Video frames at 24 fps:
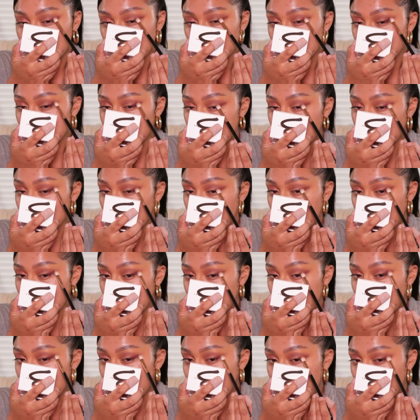So when
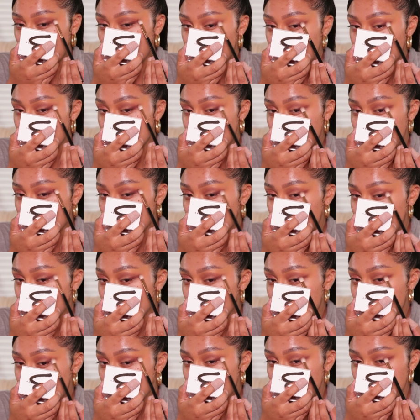that happens, I
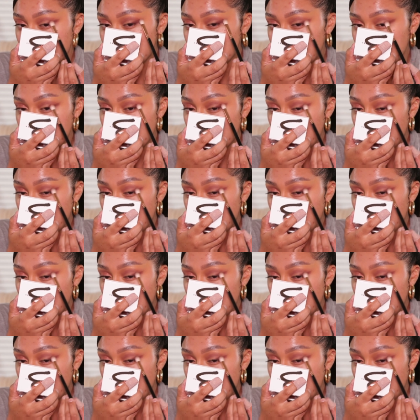literally just